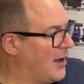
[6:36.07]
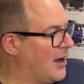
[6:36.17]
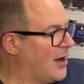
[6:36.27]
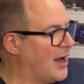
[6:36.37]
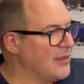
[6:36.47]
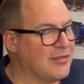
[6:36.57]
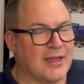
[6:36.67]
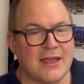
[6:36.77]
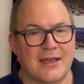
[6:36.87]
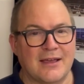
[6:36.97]
I
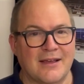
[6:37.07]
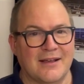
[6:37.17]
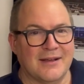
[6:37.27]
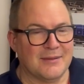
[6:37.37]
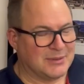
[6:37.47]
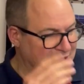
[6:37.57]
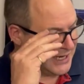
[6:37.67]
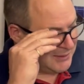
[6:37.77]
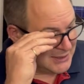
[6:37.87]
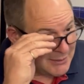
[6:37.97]
think,
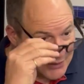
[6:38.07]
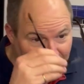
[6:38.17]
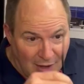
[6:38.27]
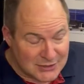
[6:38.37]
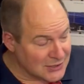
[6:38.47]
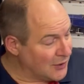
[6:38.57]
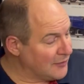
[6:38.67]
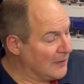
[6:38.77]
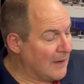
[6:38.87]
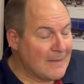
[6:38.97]
particularly when I take my glasses off,
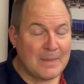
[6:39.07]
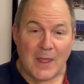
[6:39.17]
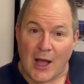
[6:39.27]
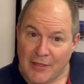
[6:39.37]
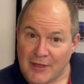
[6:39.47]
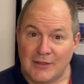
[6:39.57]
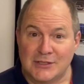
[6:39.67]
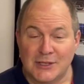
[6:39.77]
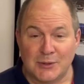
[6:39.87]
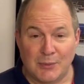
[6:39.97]
I think the
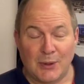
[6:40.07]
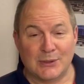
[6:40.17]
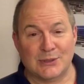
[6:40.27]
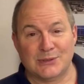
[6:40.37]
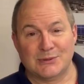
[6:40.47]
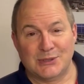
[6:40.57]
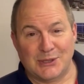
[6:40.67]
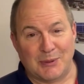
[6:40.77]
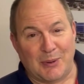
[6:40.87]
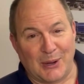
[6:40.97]
signal
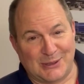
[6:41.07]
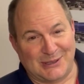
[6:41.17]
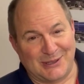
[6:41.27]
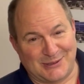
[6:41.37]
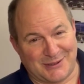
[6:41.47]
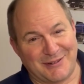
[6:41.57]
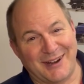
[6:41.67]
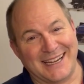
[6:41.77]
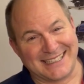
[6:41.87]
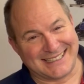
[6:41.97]
box looks
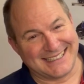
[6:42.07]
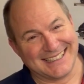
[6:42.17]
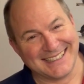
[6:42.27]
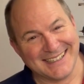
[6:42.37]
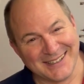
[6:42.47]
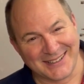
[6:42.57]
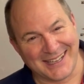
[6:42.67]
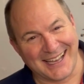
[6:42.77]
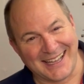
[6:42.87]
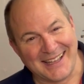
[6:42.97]
great.
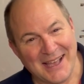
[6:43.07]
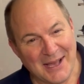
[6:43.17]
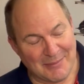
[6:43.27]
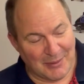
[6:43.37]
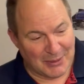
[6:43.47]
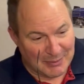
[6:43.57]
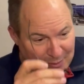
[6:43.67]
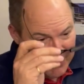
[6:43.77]
Okay, but when I put my